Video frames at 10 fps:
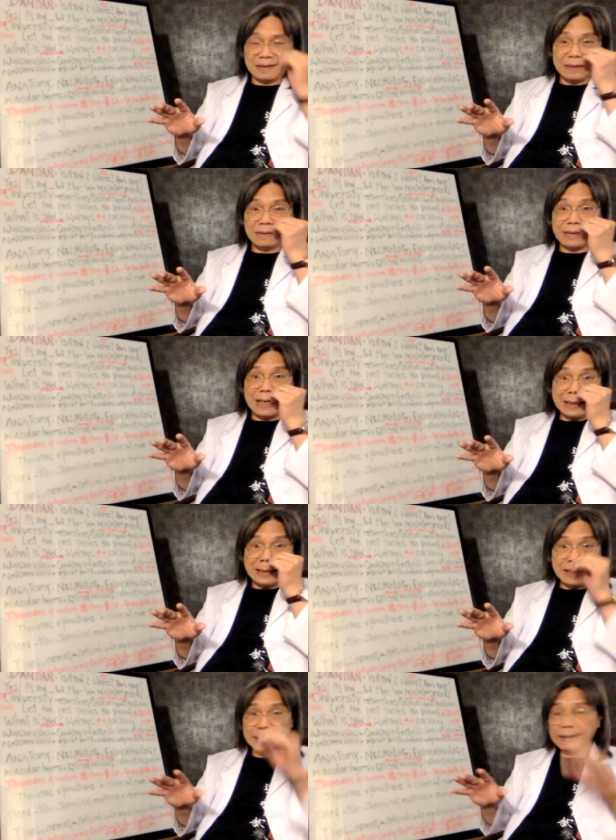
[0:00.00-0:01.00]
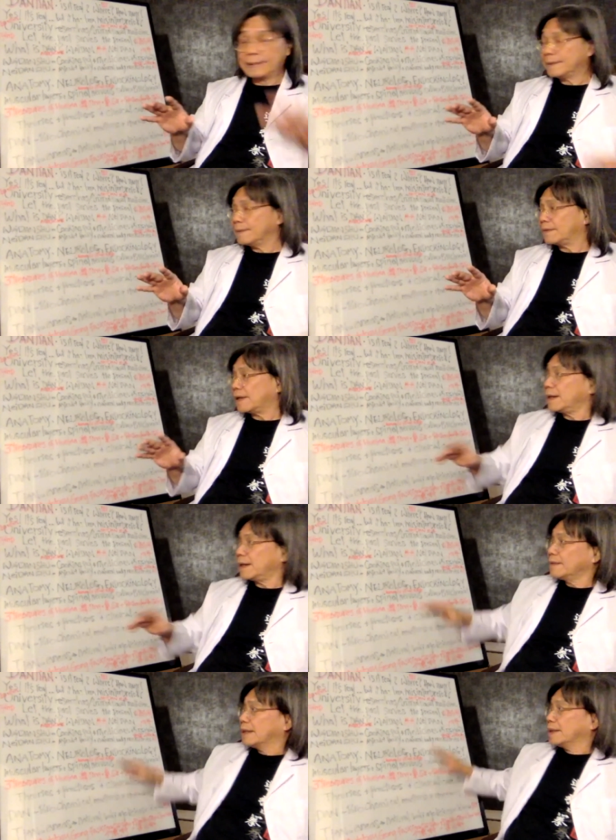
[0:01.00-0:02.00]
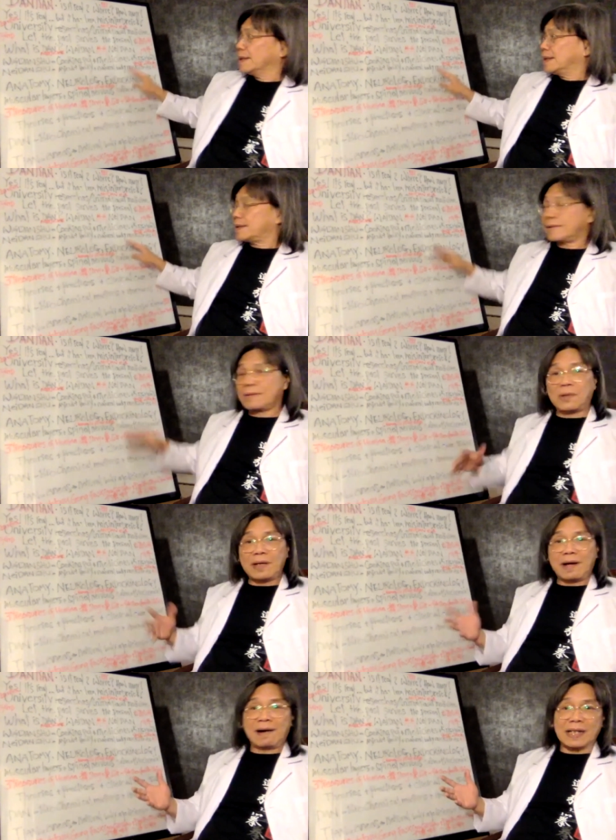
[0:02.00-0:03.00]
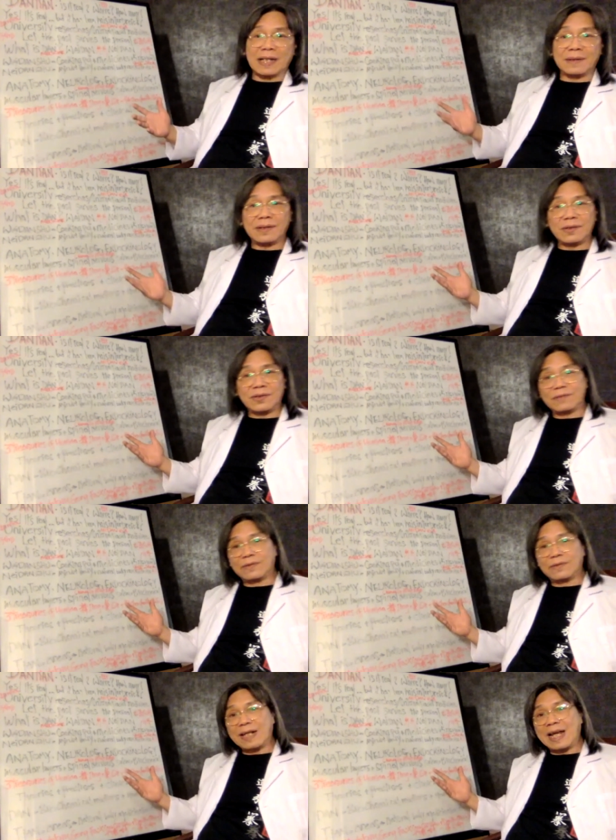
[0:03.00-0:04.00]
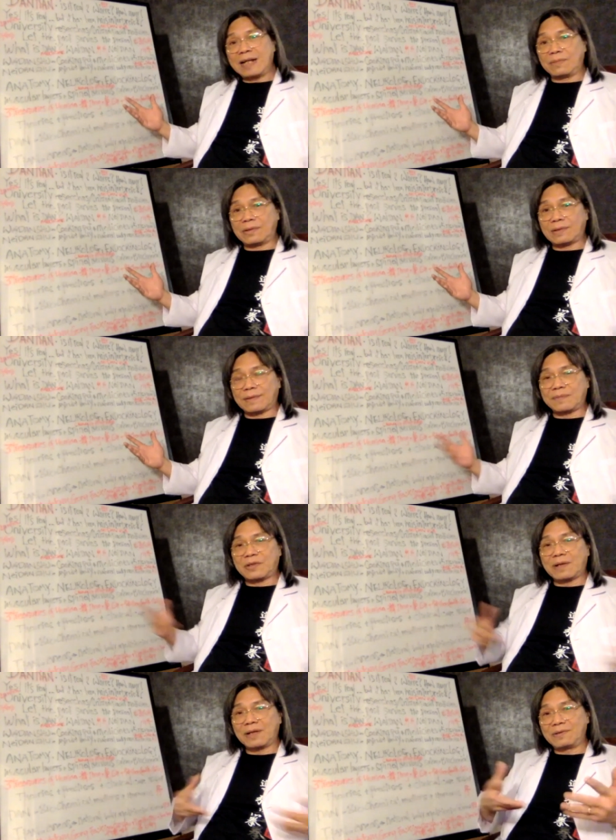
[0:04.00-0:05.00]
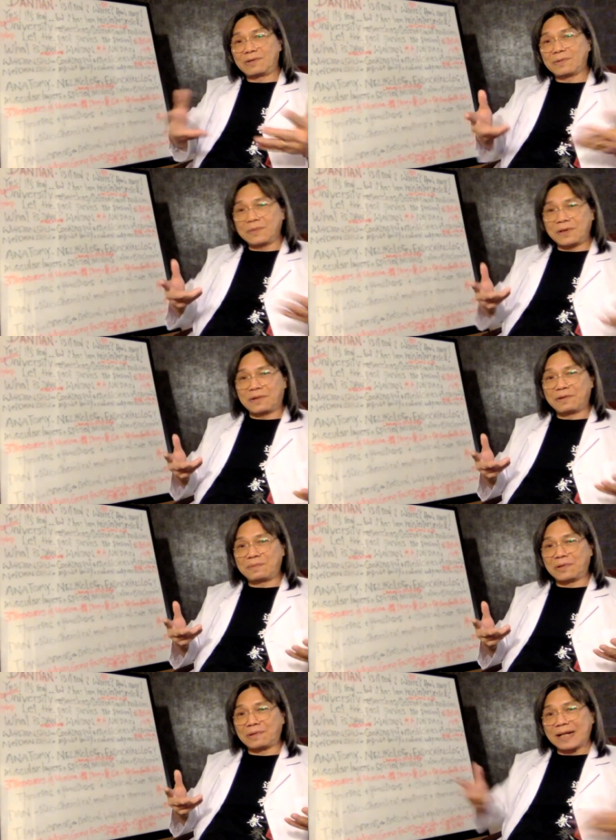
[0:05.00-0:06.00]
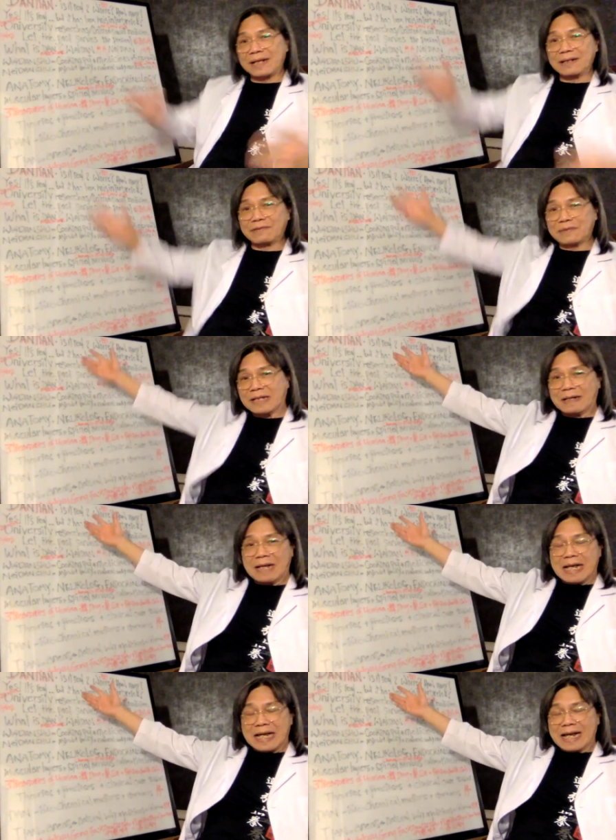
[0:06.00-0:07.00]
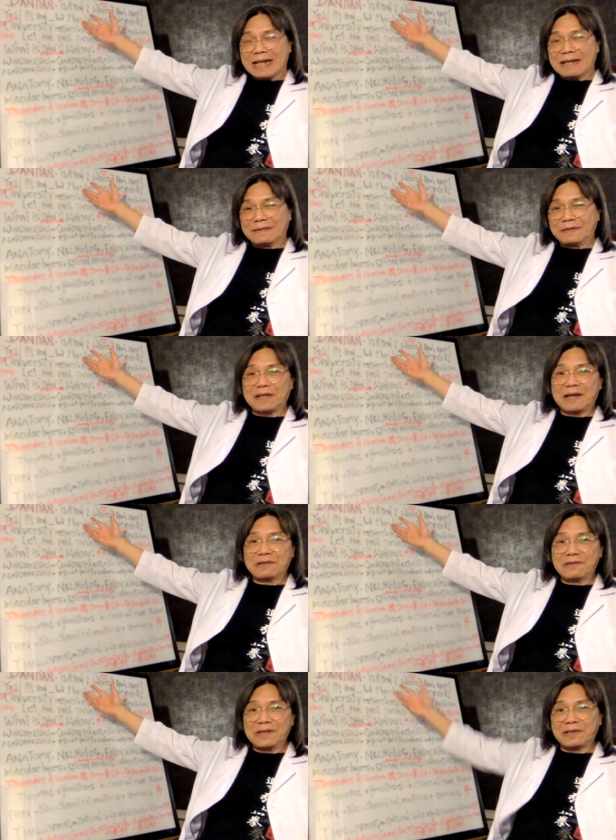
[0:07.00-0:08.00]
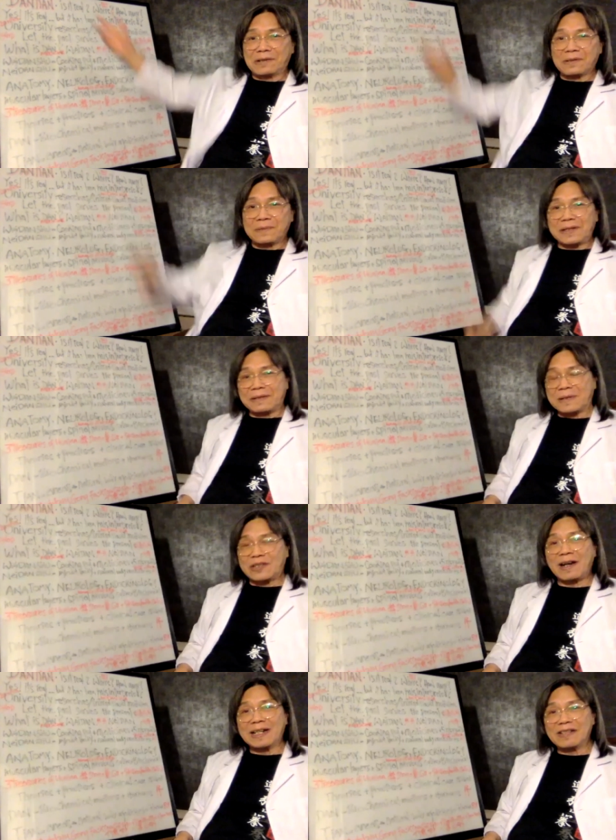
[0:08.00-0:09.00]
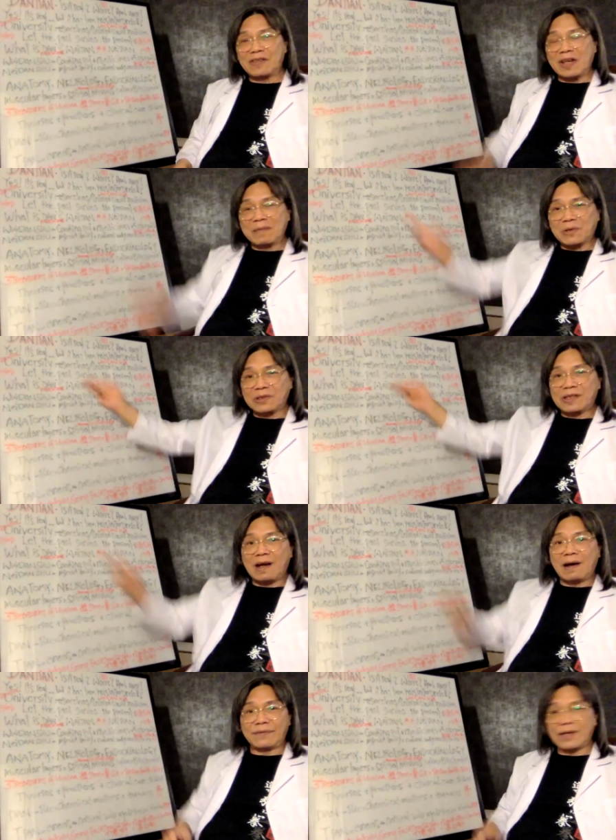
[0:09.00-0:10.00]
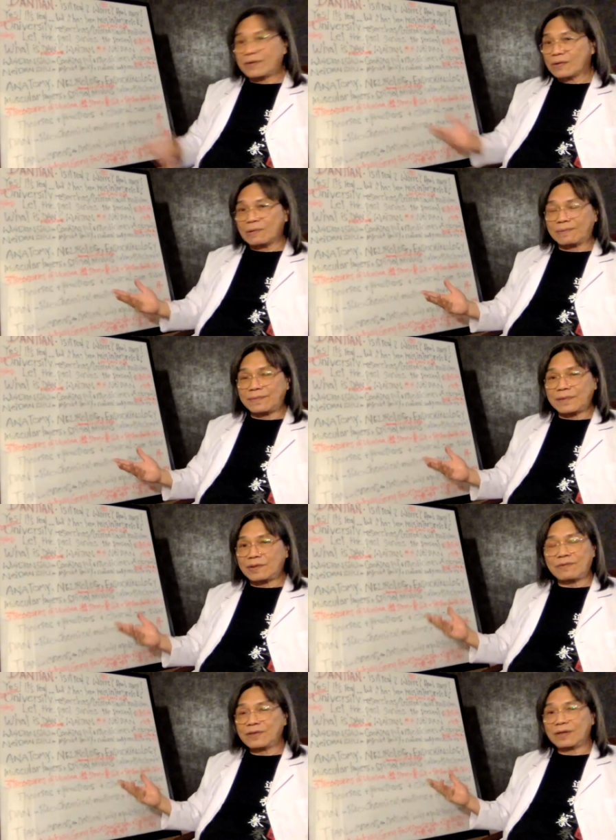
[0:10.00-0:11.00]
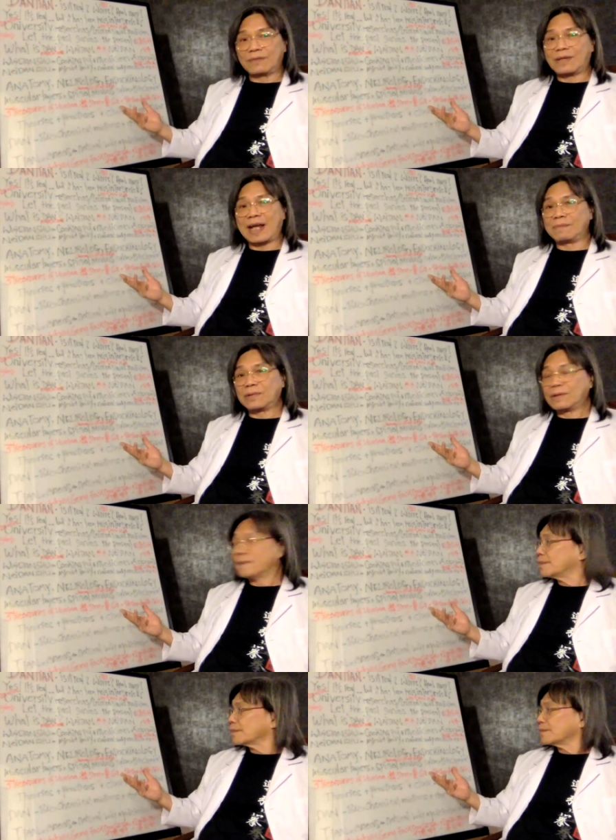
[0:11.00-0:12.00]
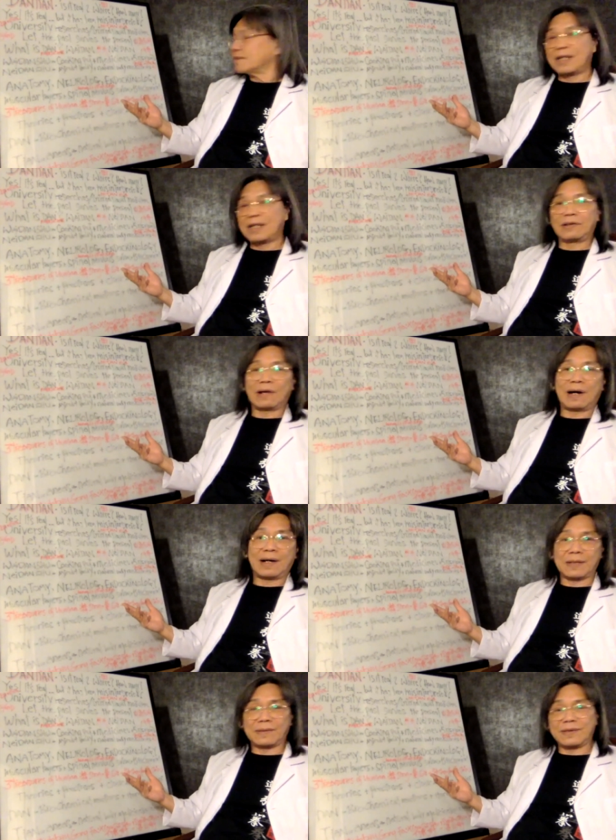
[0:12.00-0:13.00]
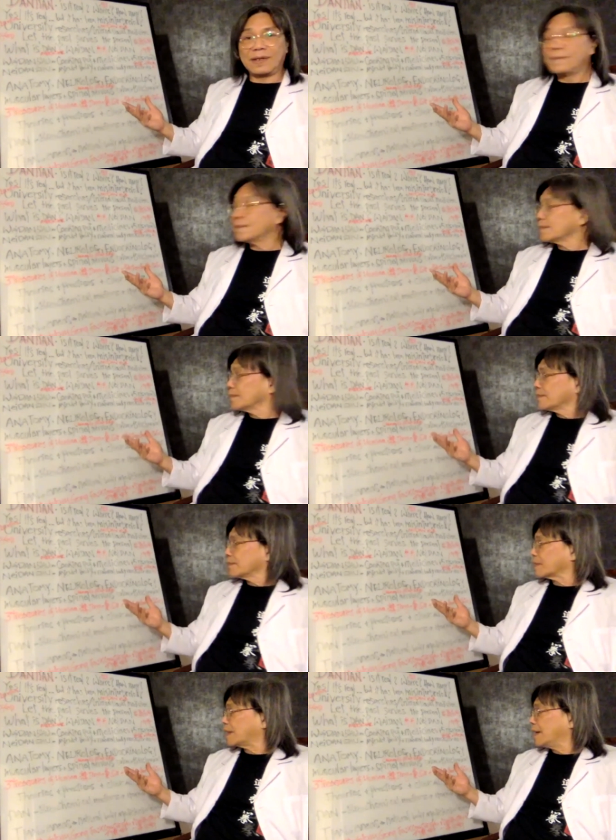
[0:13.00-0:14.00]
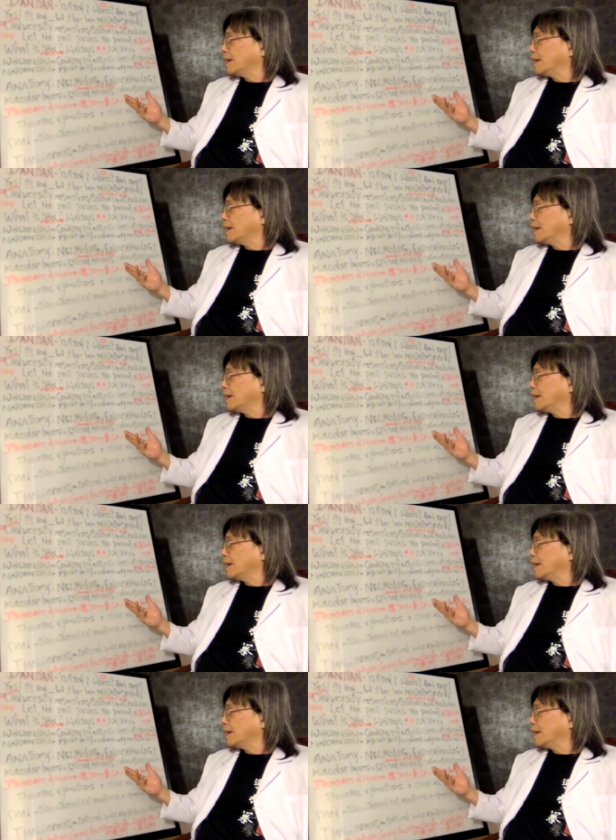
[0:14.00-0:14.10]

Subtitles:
Okay, yeah. Well, you know, there's no point arguing. It's just different names. I'm trying to use the word hormone, and a few thousand years ago, we Chinese term called Dan. That's all. It's different of names. Silly to argue, isn't it? Okay.